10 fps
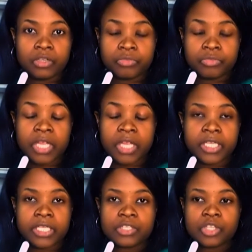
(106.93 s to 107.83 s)

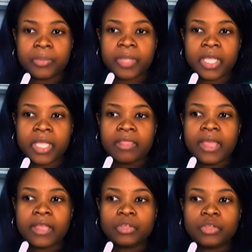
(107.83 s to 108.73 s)
regarding this topic,
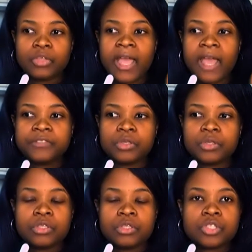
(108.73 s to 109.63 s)
that you have to
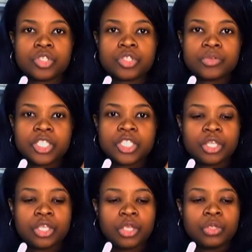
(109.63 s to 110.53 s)
stretch